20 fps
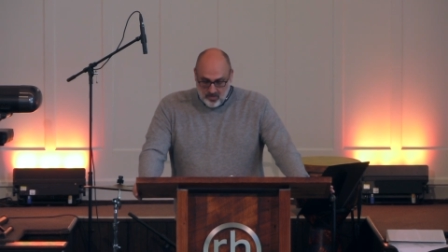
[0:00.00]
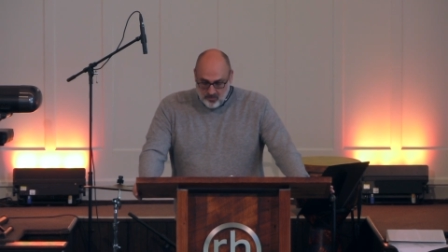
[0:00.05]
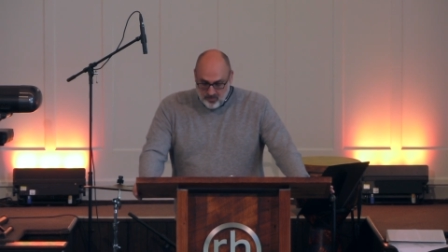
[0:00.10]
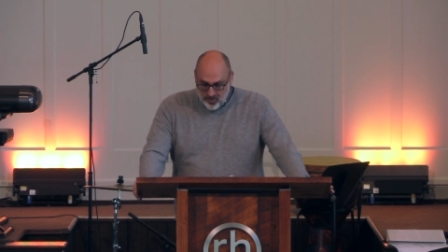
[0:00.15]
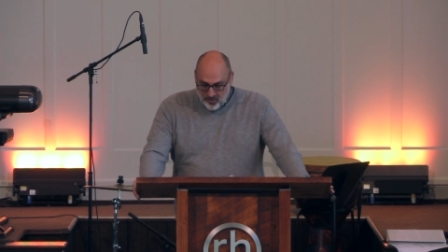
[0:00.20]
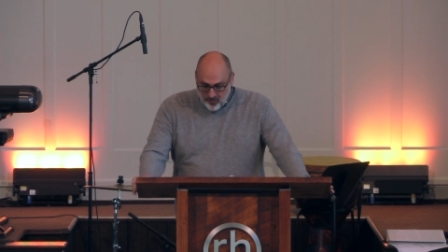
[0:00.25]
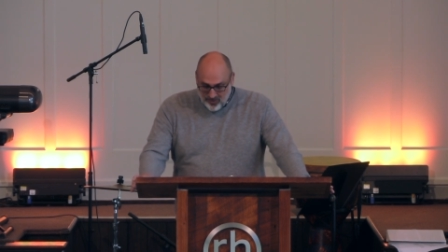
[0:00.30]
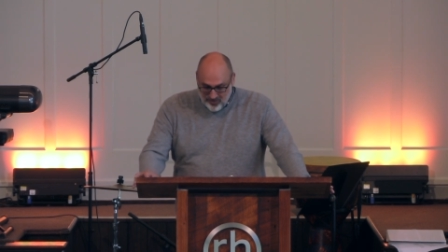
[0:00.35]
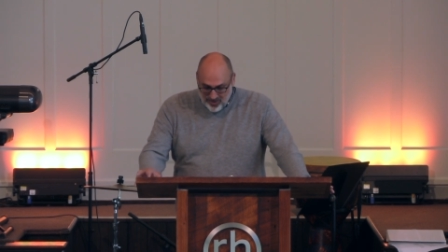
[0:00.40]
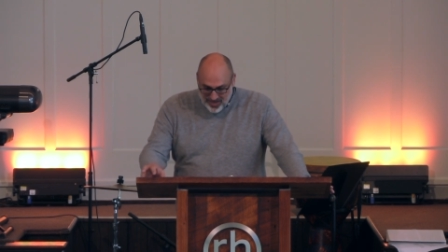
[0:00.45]

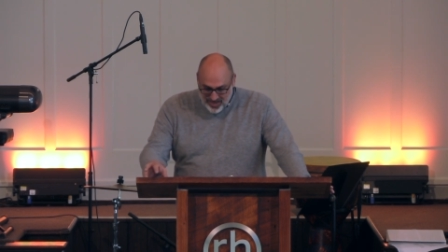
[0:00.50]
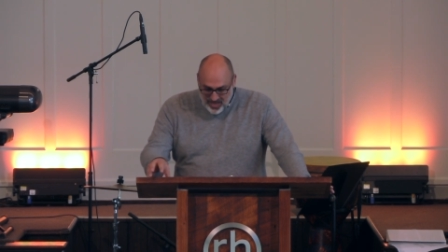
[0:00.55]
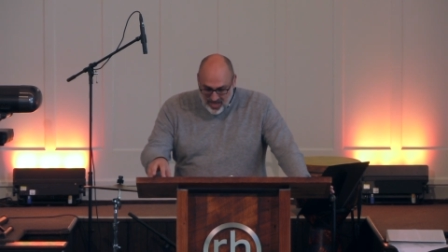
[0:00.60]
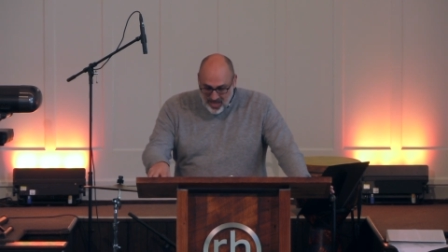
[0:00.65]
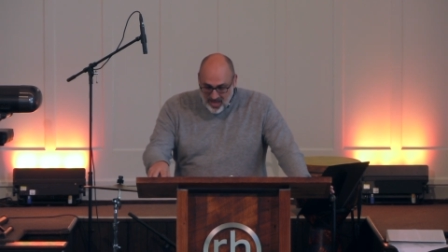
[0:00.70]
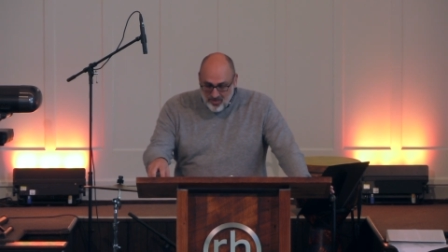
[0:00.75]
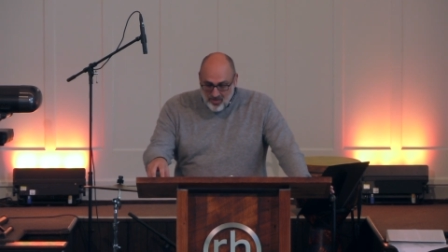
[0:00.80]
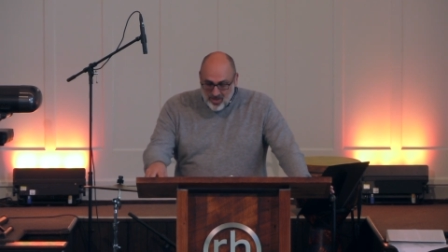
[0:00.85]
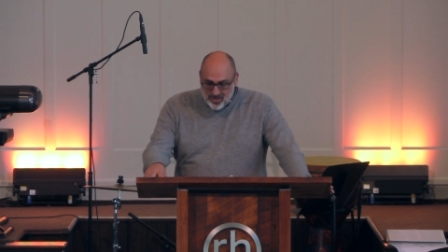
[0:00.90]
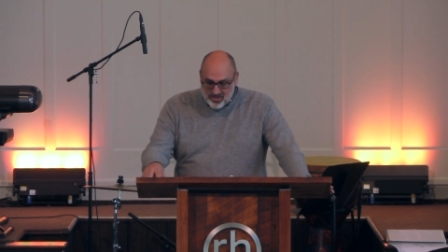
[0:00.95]
But when we
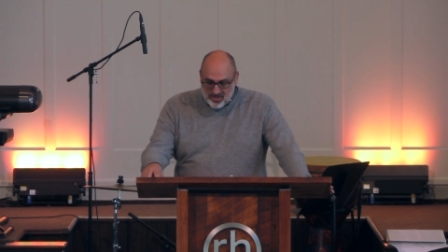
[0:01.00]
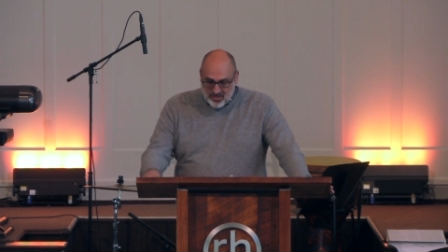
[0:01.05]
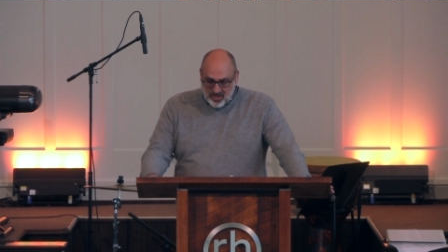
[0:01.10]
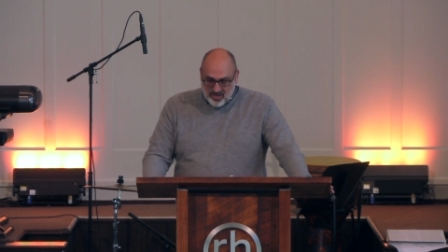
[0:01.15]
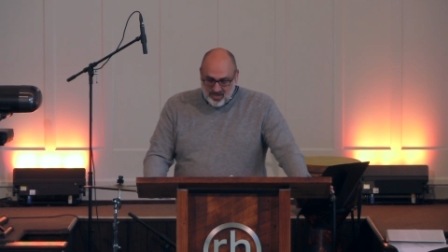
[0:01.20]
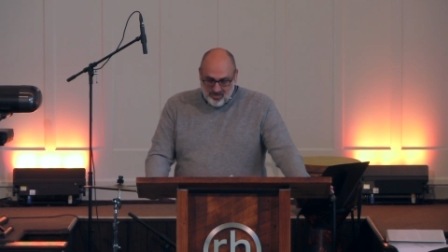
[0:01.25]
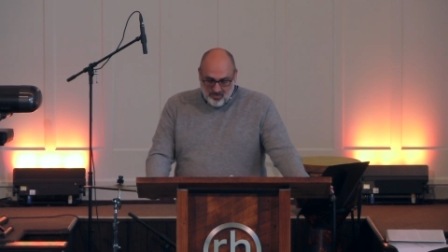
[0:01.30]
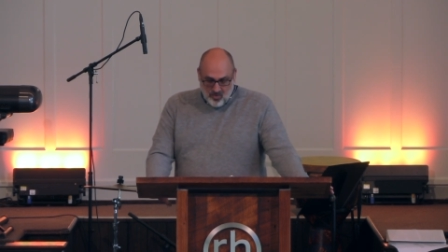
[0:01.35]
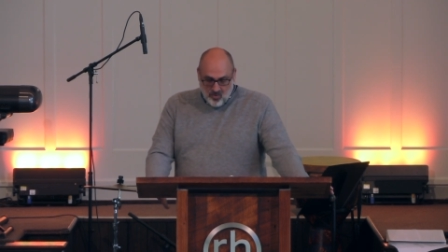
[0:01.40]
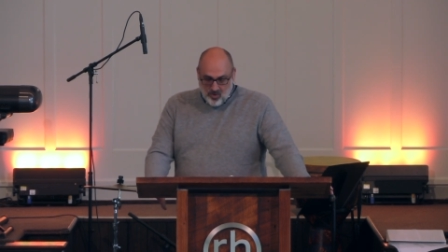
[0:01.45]
come on
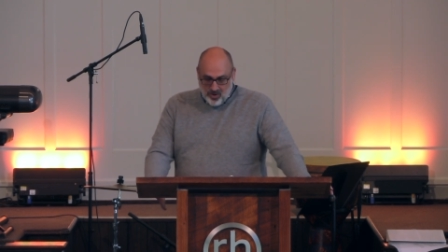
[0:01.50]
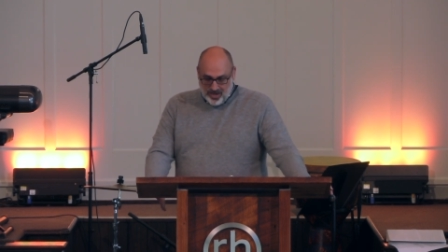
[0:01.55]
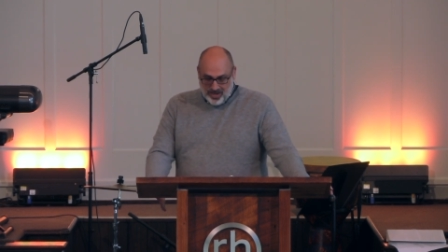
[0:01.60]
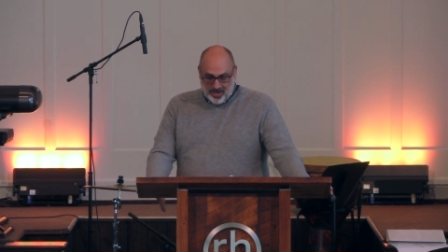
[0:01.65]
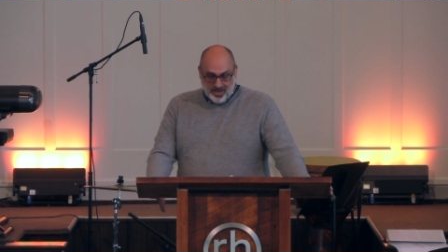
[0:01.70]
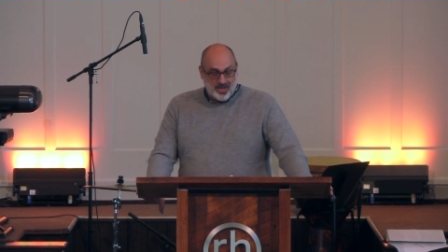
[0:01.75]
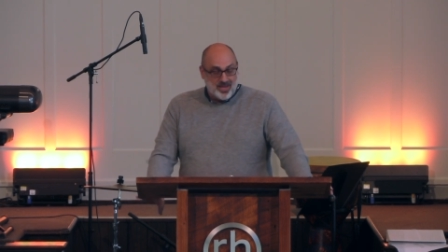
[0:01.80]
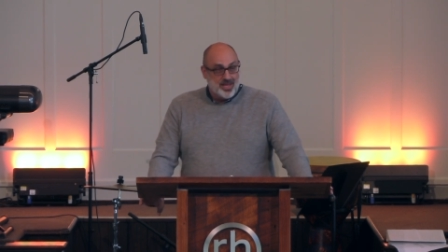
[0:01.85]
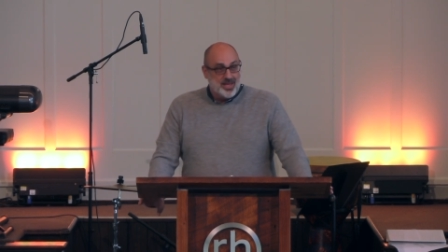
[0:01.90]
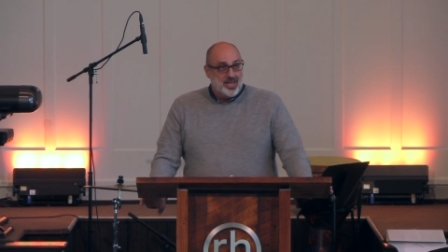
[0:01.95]
Sunday
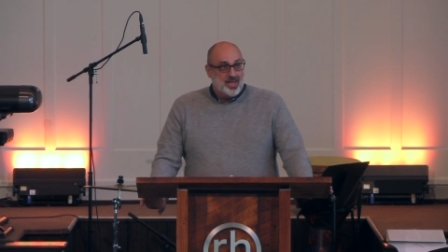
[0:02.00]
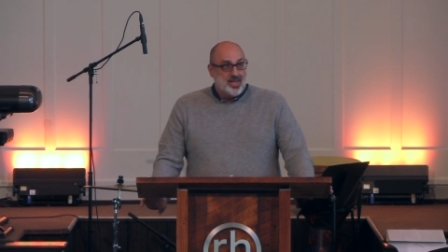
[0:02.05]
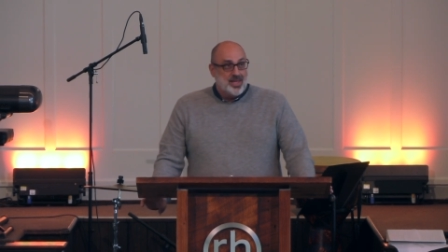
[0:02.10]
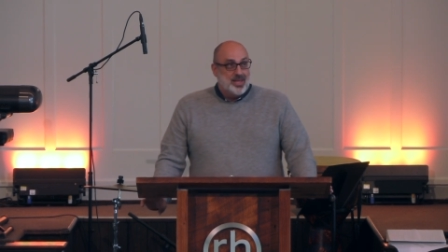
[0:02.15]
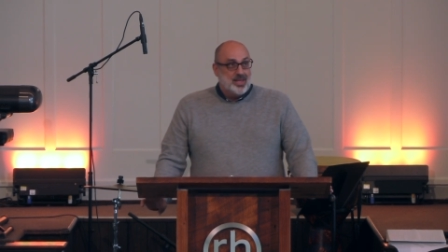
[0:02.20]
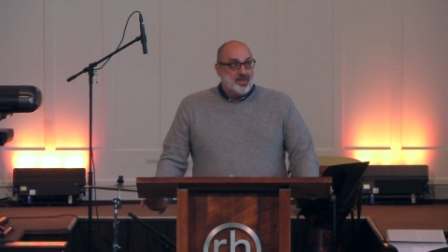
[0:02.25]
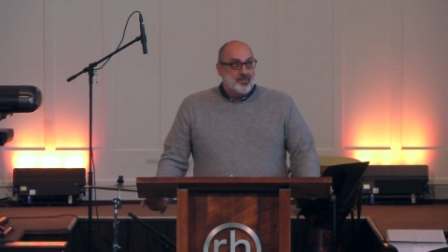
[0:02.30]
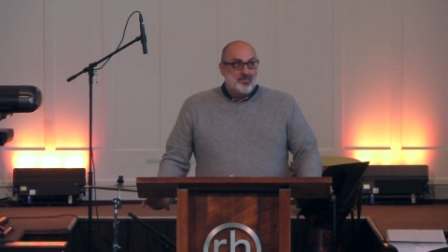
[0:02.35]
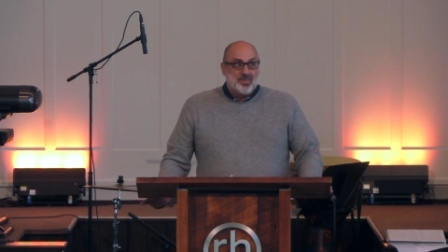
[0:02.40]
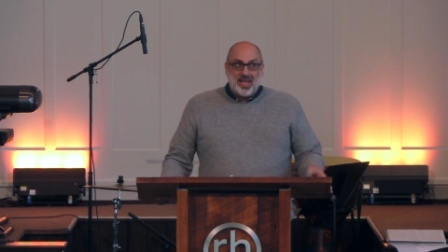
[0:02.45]
morning,
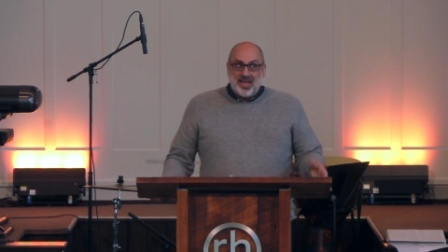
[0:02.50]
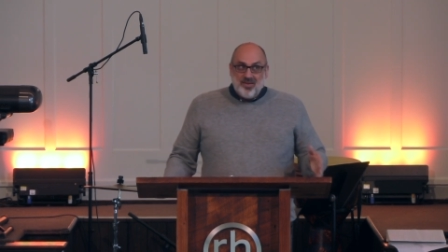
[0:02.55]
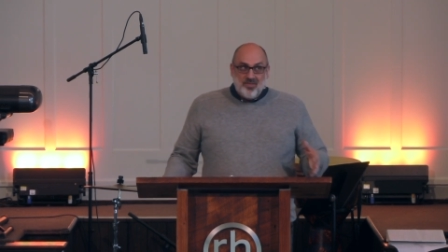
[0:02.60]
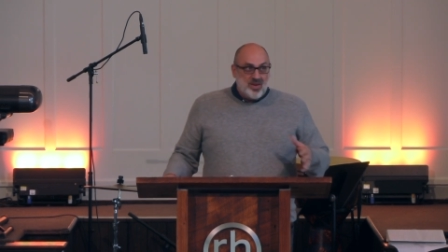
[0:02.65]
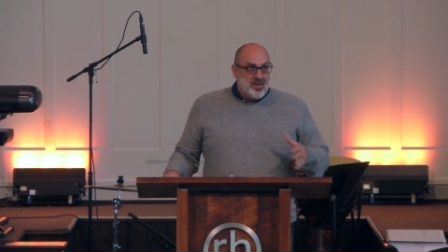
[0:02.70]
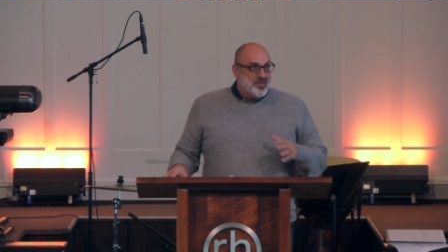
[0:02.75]
even